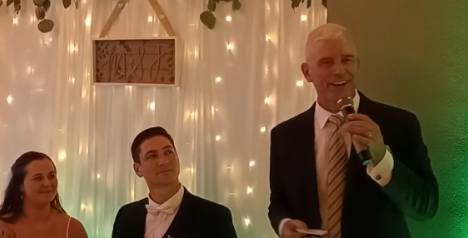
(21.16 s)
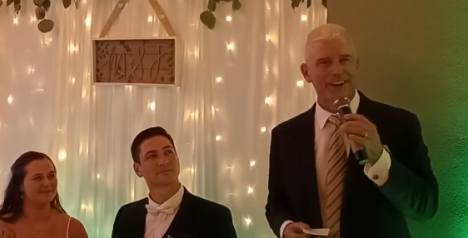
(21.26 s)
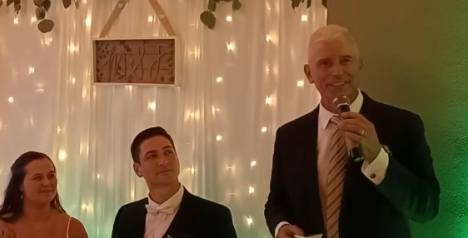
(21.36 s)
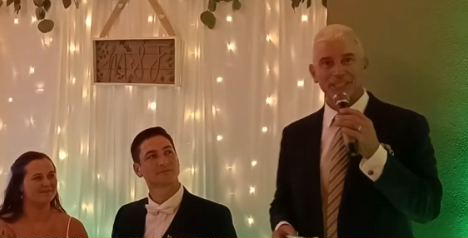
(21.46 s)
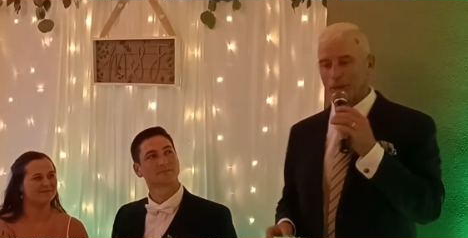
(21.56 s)

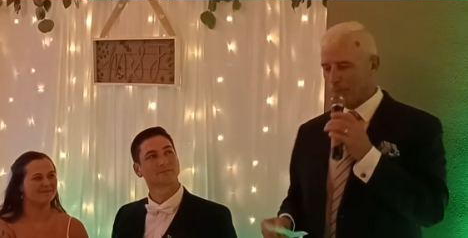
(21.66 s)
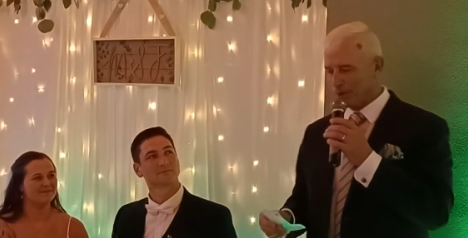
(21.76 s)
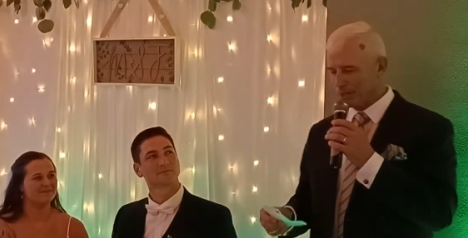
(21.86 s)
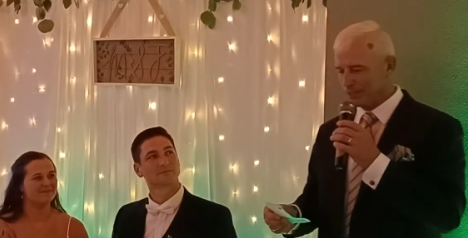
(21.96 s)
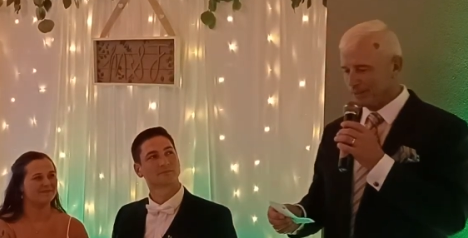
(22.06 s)
Speaker 1: our
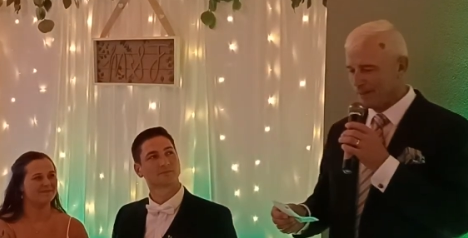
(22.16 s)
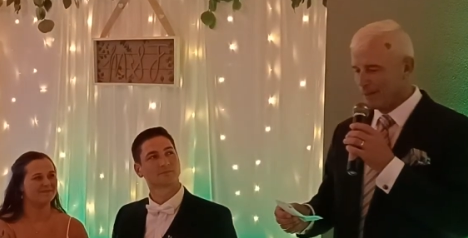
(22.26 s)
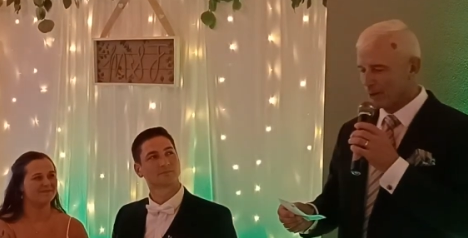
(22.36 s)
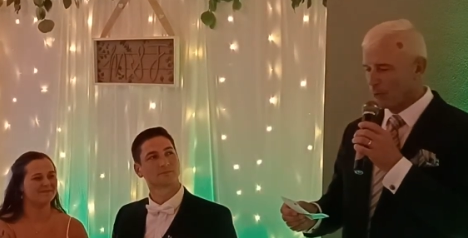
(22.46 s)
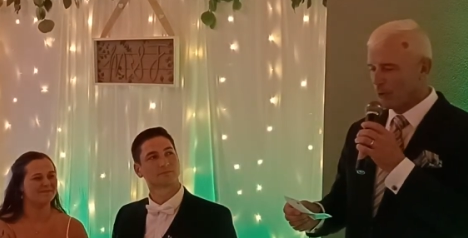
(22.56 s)
celebration.
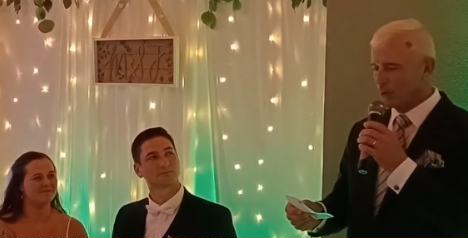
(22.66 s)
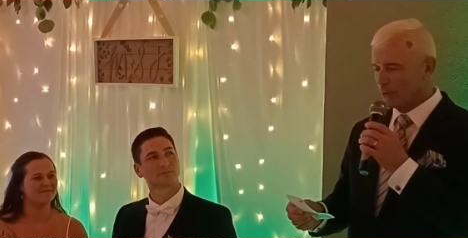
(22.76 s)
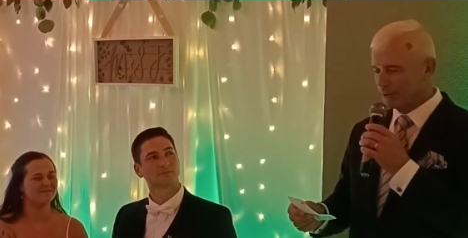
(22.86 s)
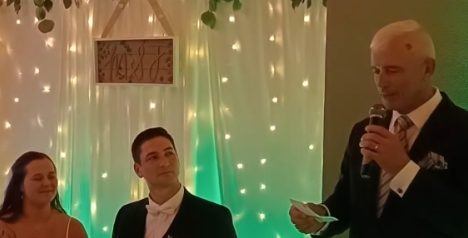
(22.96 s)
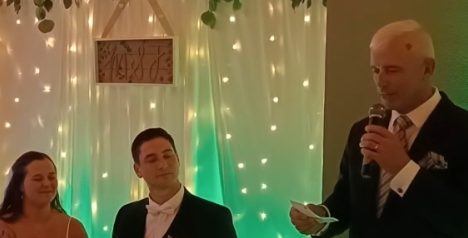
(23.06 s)

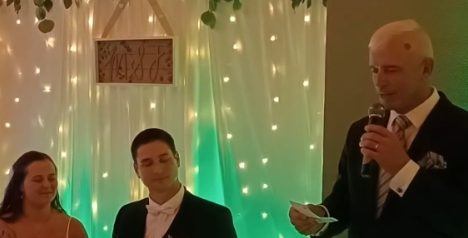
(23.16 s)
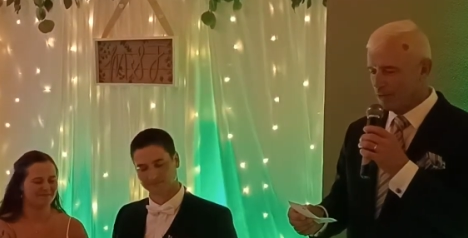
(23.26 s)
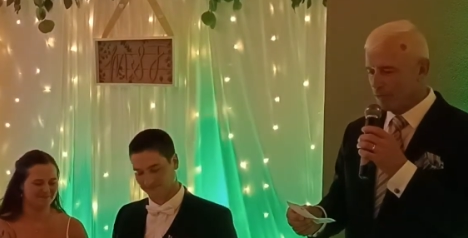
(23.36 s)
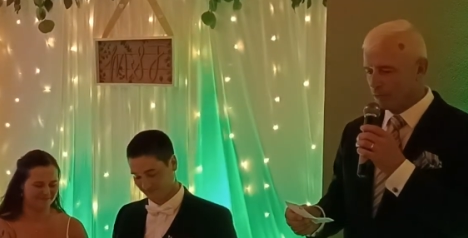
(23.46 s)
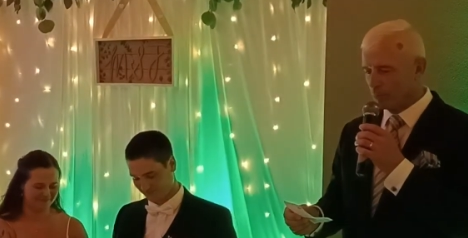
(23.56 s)
Lord, we thank
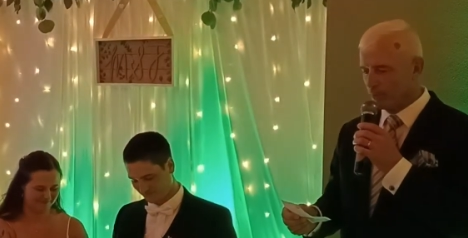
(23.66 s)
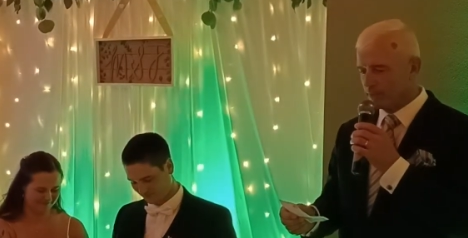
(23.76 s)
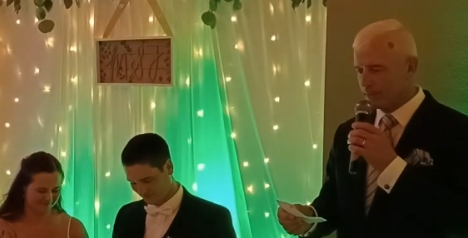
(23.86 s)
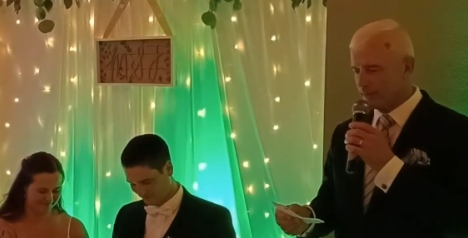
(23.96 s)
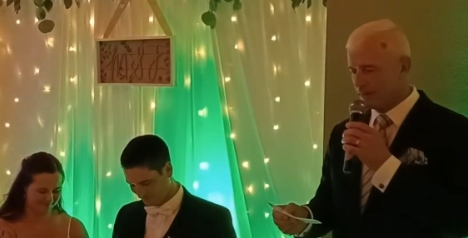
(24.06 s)
you for
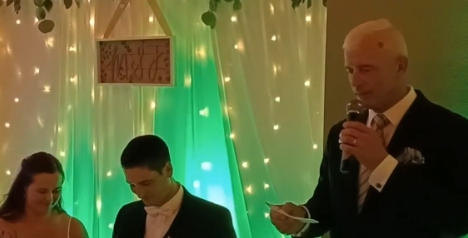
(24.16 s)
blessing the